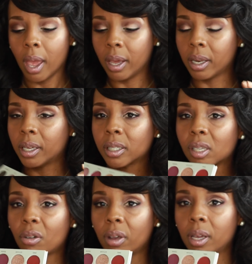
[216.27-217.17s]
It is
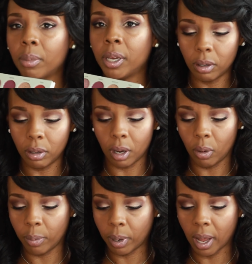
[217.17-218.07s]
creamy, you know,
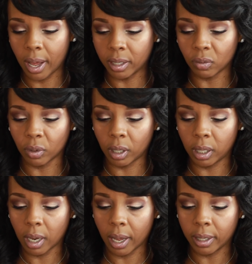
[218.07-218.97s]
it applies really
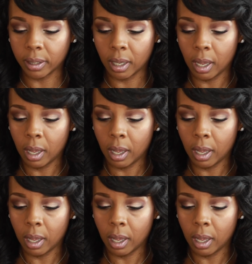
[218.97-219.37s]
nice.